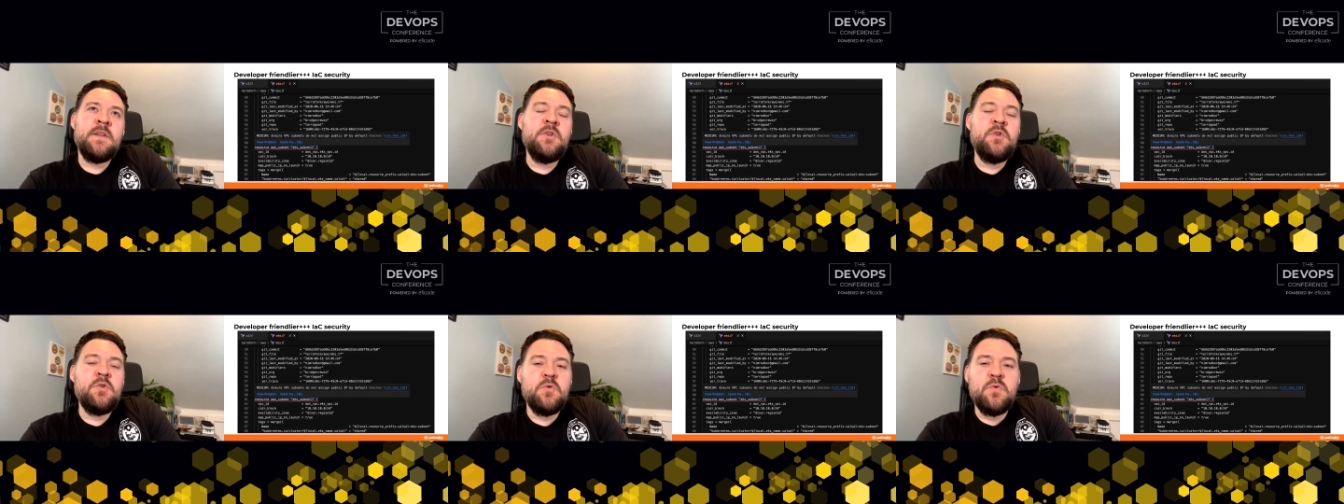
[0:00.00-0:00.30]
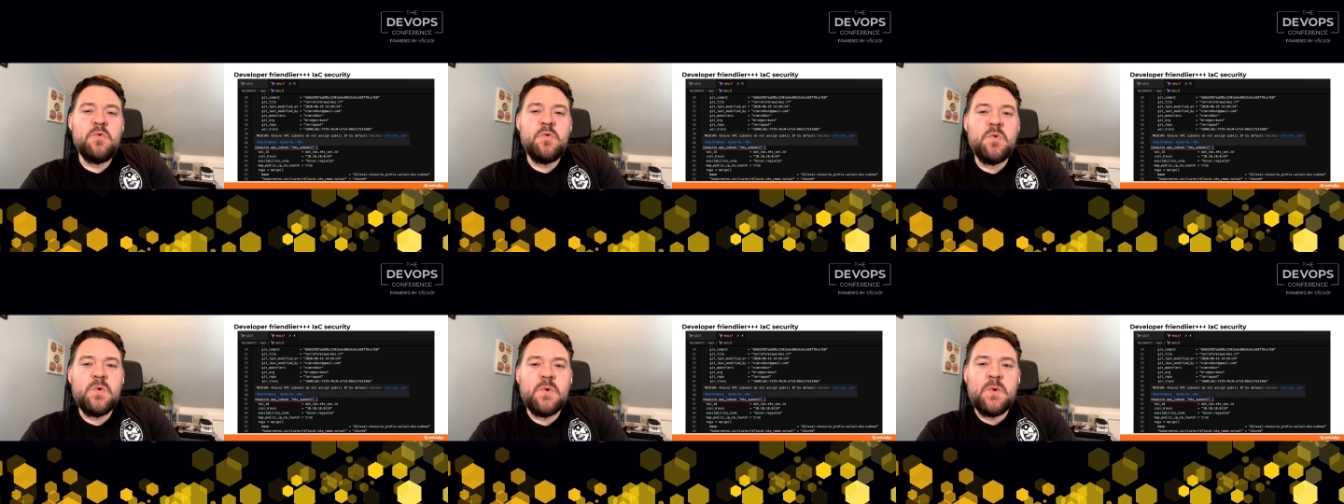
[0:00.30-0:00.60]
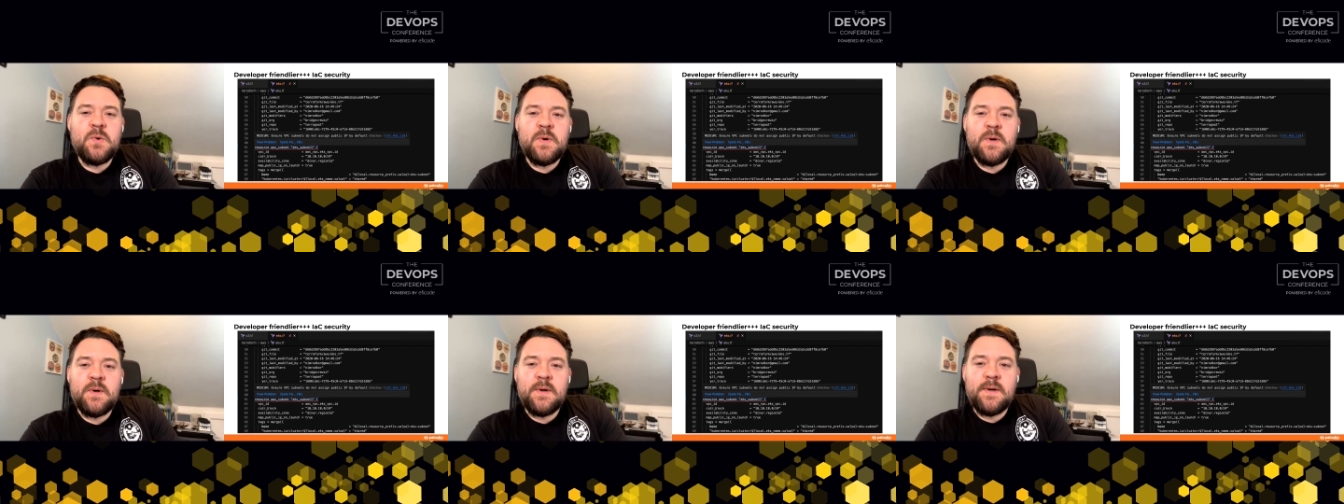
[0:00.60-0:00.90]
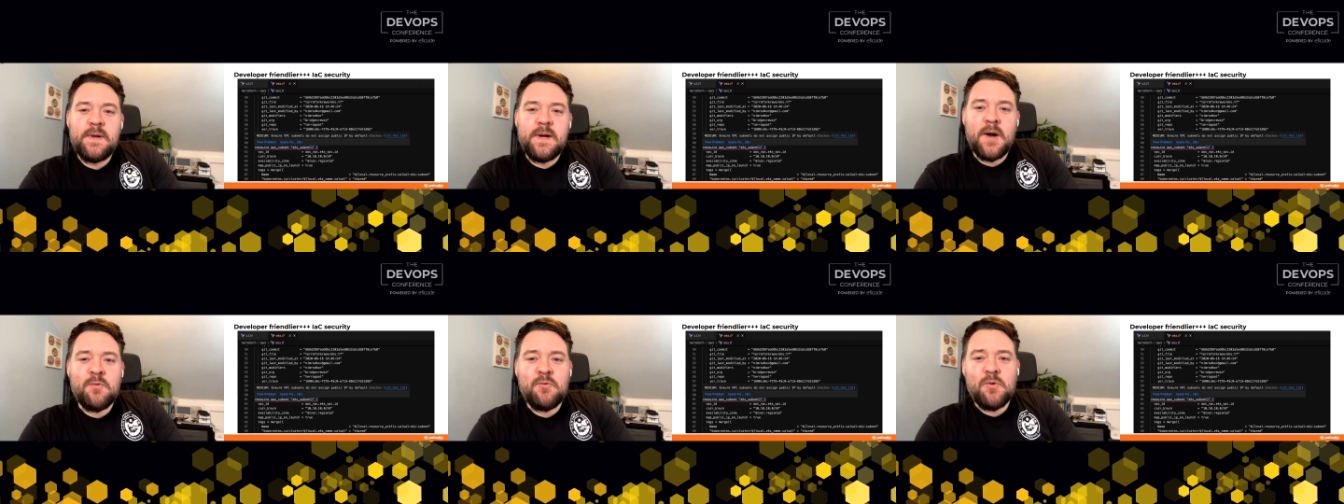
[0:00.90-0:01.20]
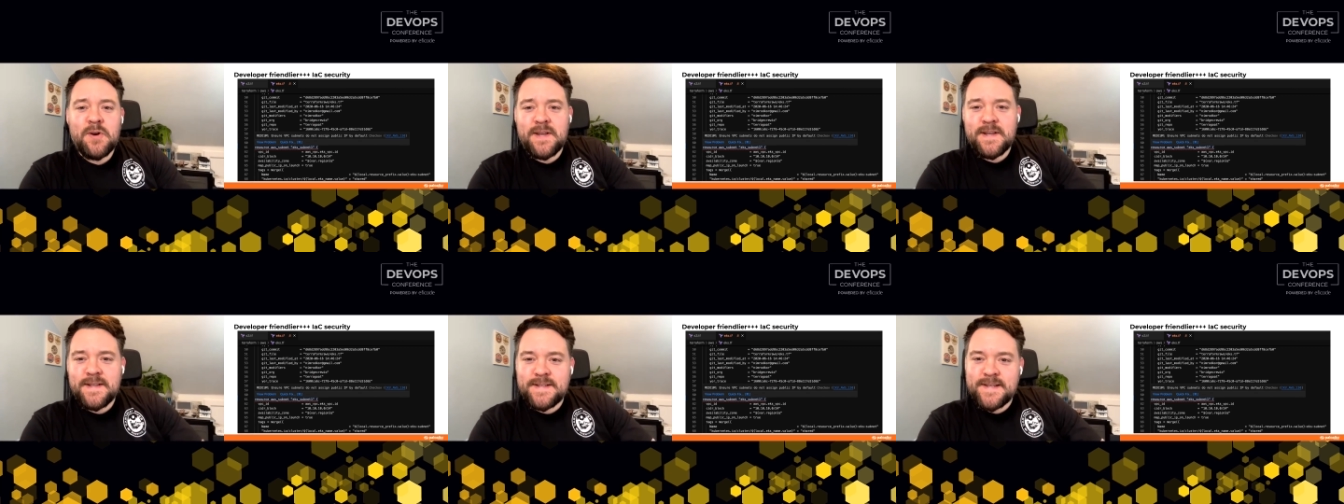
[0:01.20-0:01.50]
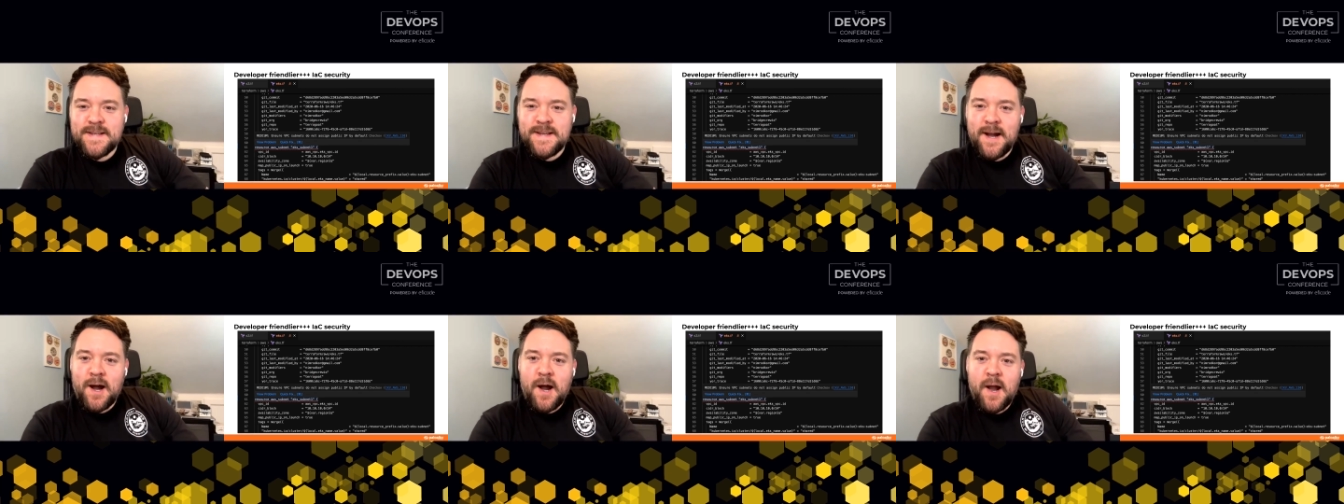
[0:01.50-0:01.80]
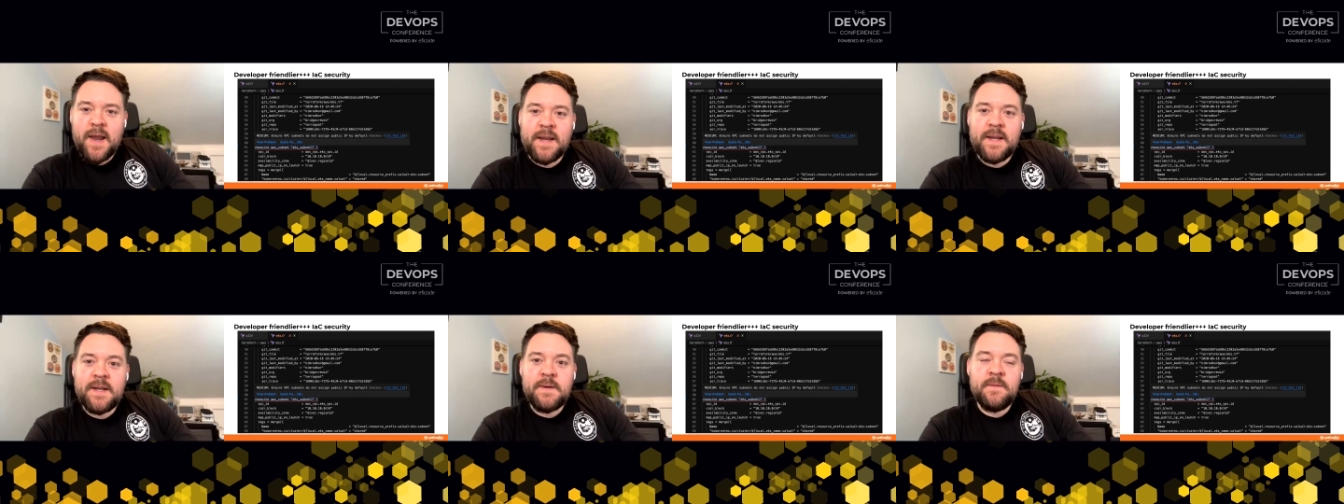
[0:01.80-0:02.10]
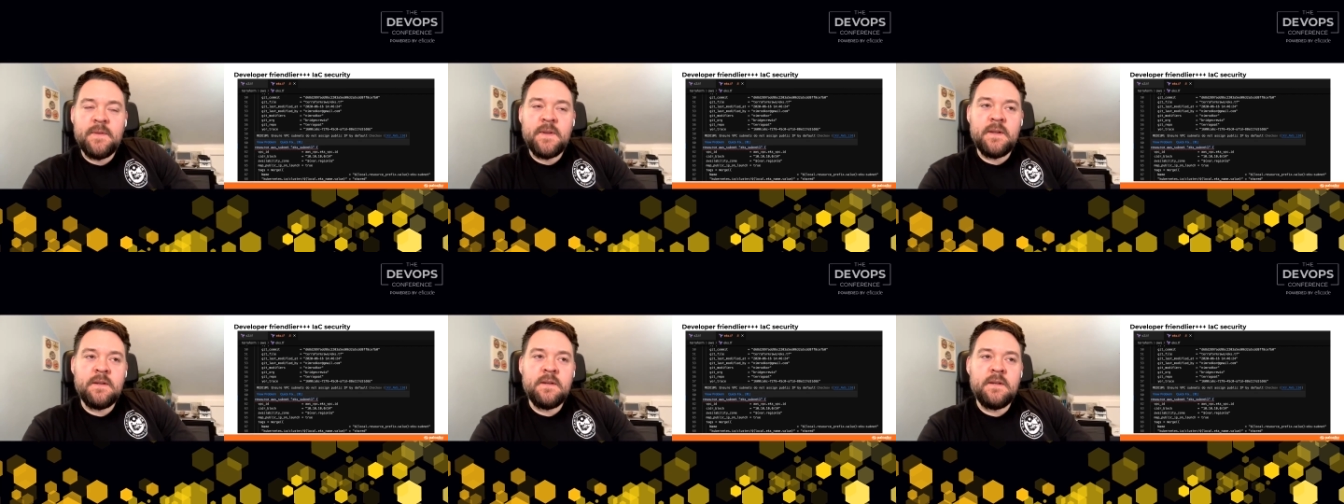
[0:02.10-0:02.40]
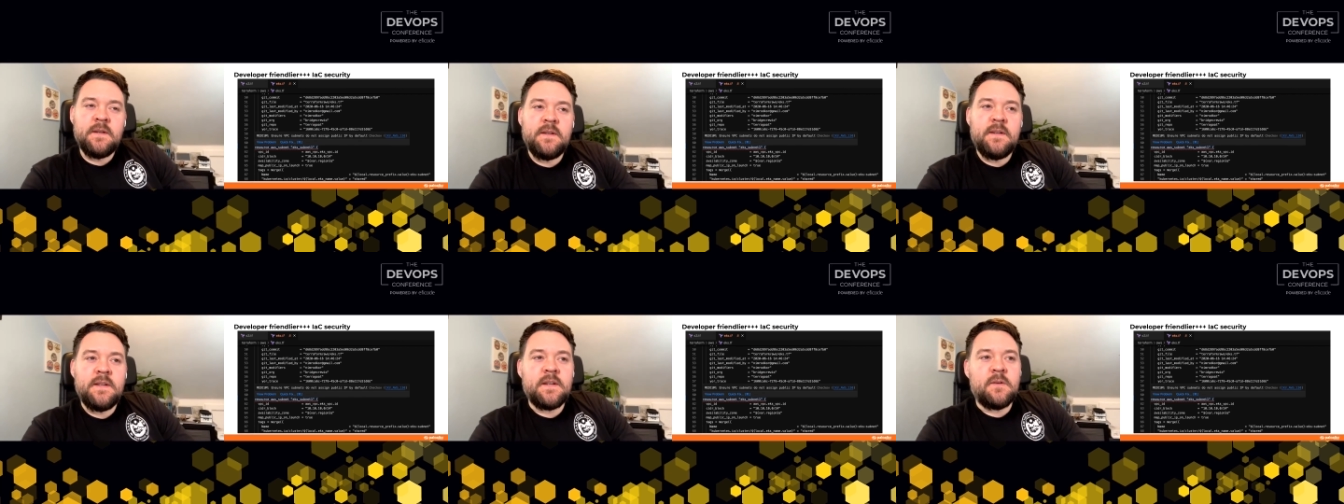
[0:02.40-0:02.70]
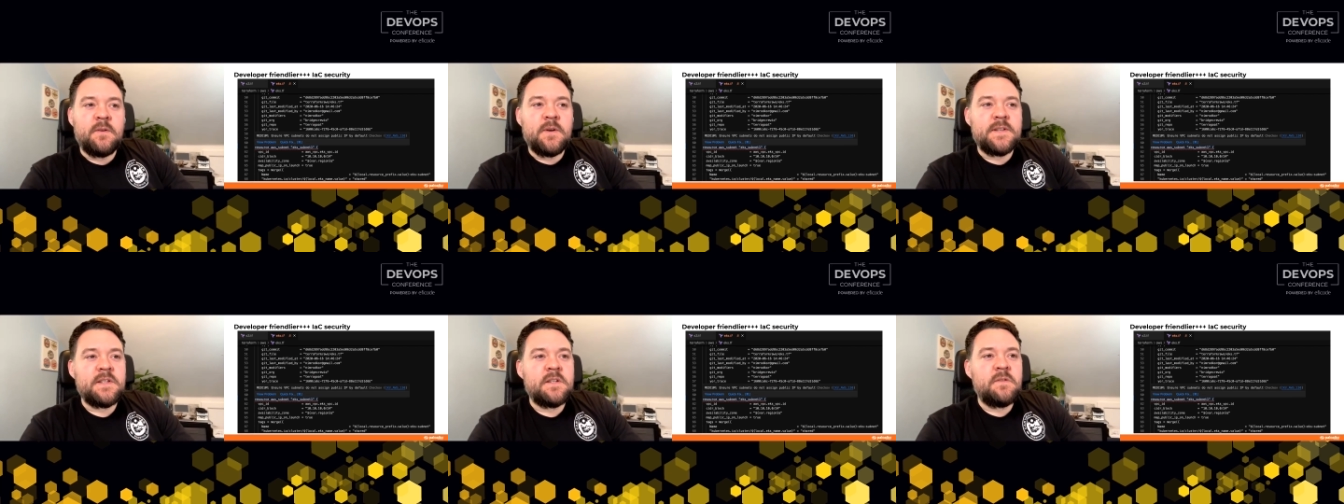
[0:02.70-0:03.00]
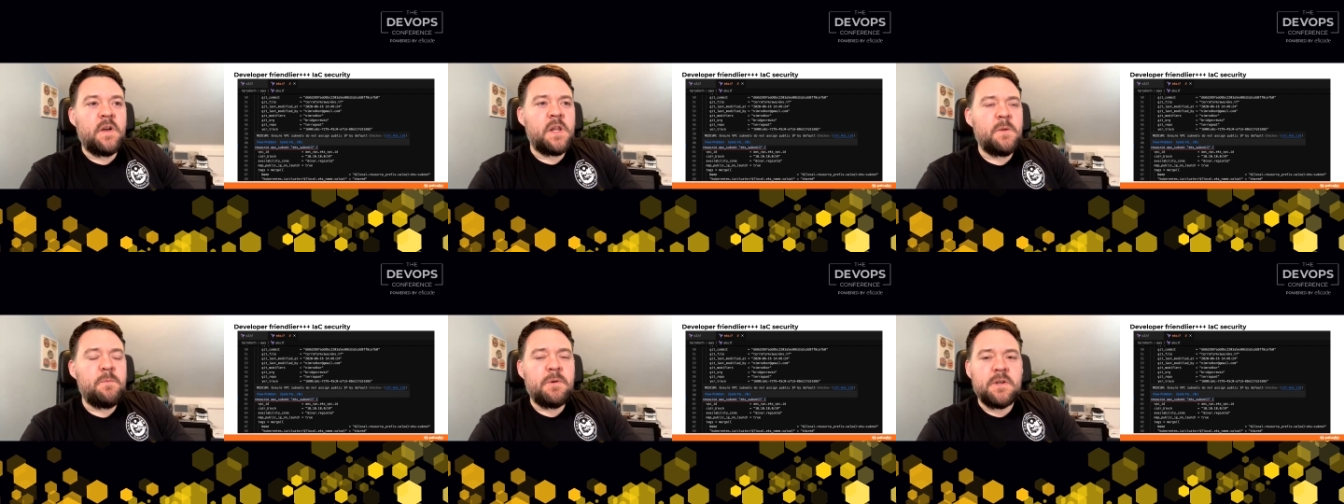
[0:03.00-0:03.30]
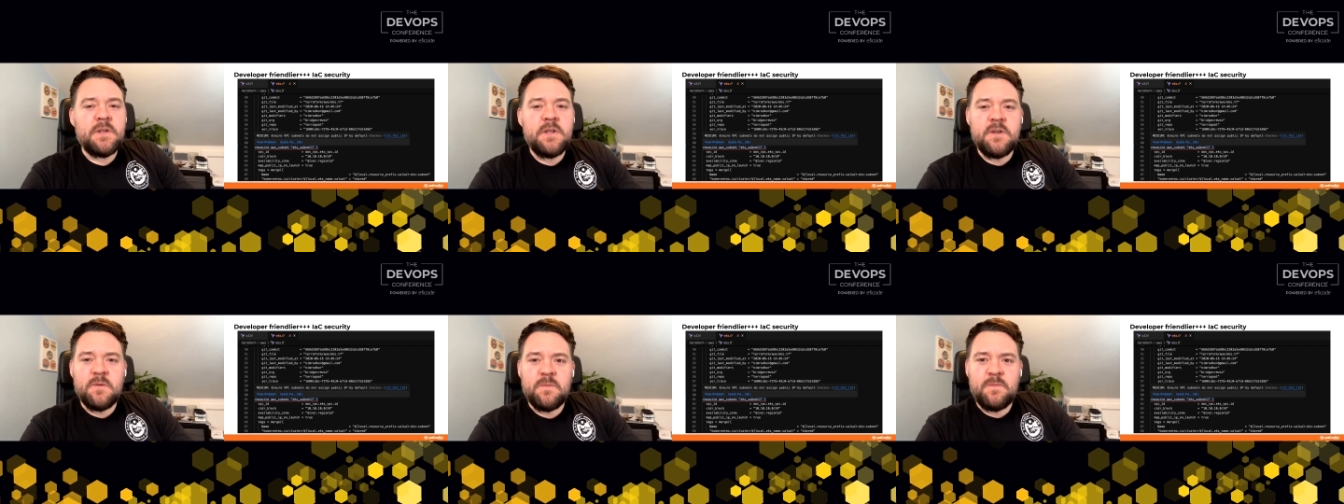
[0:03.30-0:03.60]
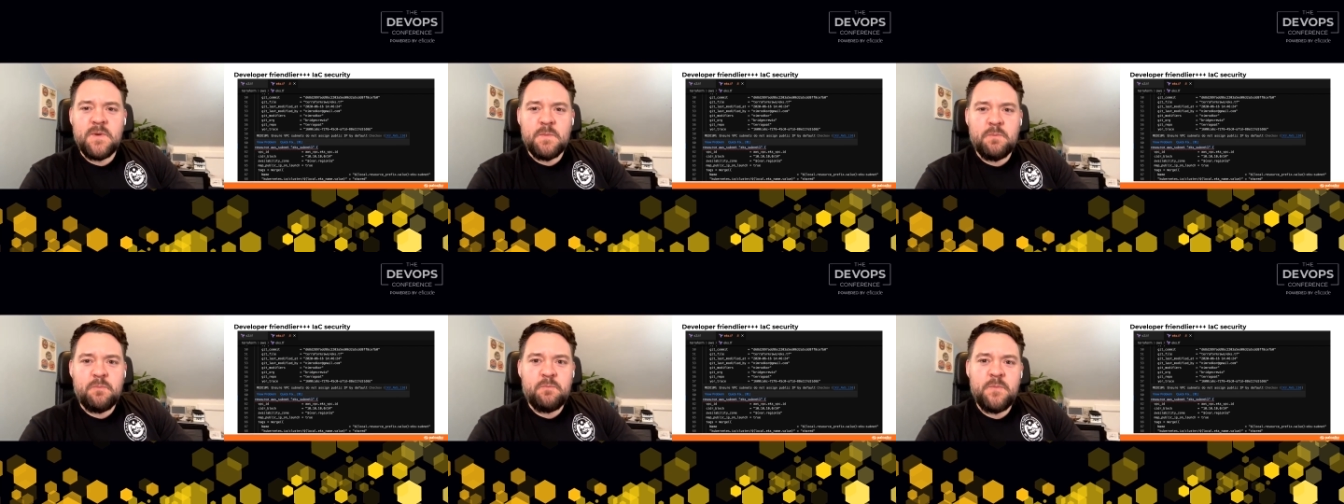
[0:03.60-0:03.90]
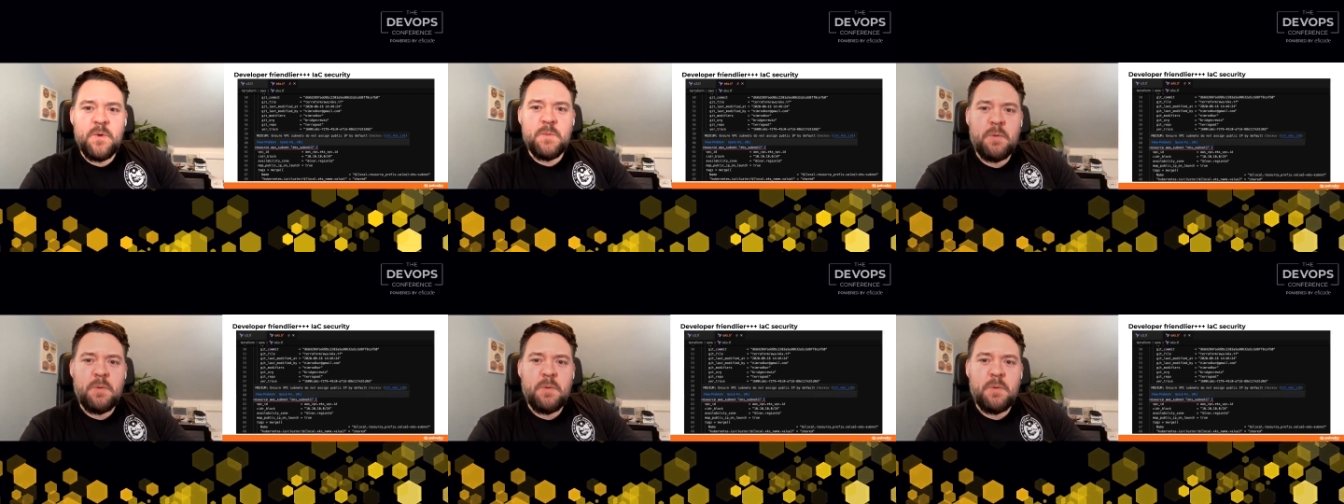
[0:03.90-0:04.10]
you are running CI, as a developer, you